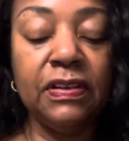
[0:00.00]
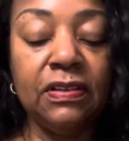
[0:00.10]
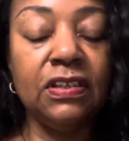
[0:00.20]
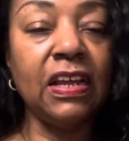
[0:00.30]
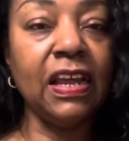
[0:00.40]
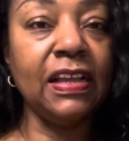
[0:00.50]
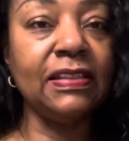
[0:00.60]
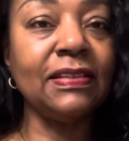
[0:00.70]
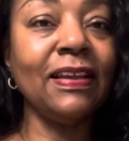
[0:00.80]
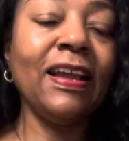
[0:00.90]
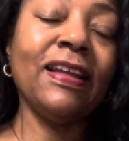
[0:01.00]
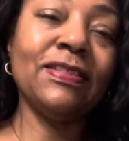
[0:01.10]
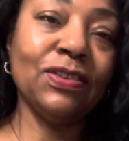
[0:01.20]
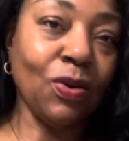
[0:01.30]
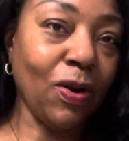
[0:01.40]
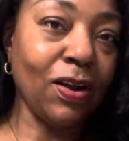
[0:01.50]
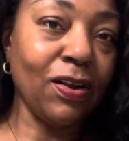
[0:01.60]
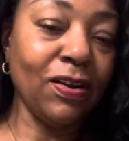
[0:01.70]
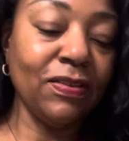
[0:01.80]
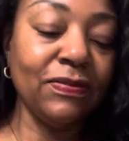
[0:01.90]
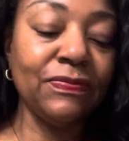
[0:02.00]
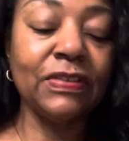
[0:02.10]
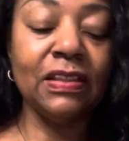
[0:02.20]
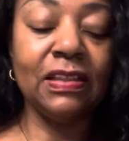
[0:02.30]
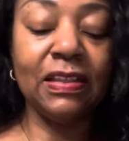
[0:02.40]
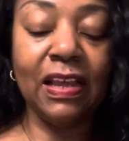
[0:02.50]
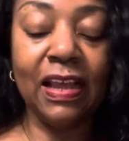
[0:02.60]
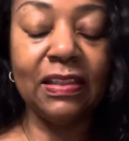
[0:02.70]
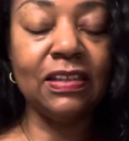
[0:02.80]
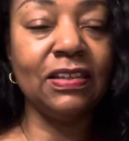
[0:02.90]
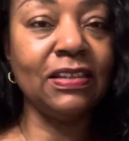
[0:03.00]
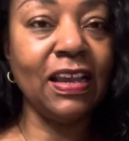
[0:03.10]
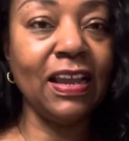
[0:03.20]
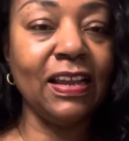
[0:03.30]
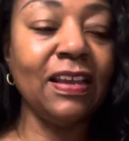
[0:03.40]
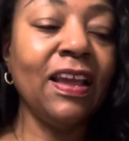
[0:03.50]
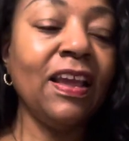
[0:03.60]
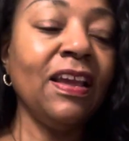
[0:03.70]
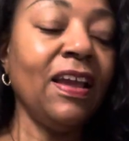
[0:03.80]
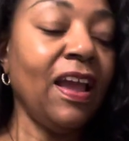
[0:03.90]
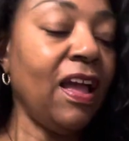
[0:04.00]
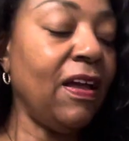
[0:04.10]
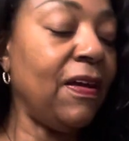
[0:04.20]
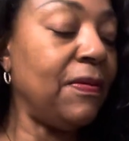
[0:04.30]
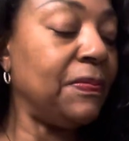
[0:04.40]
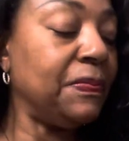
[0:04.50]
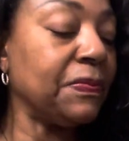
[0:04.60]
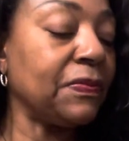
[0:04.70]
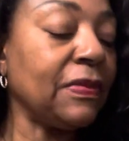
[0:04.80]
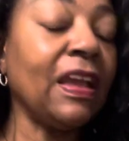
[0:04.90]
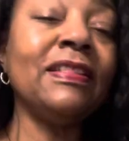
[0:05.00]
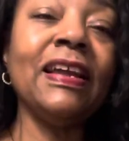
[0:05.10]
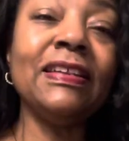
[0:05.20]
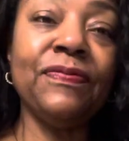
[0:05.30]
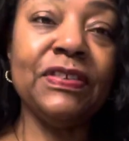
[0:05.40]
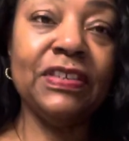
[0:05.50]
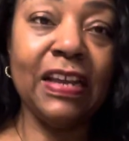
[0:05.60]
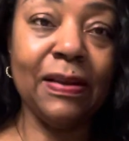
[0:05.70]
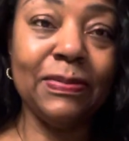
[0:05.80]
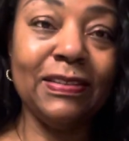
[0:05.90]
shades. They had the darker, and then they had this shade, and they had different shapes.